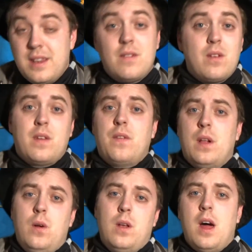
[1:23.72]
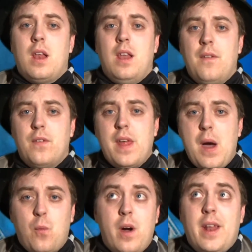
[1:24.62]
Didn't really feel a whole lot of love for
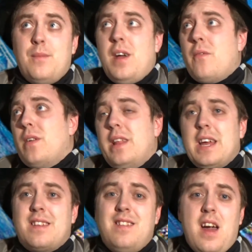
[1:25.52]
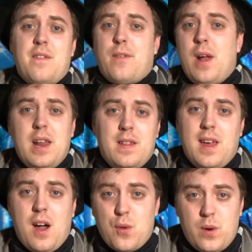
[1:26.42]
that one. I'm not really excited for any of
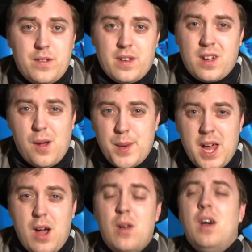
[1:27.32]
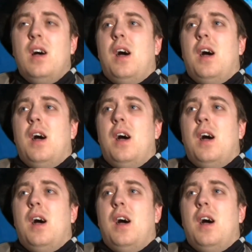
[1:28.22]
the other ones that are coming out.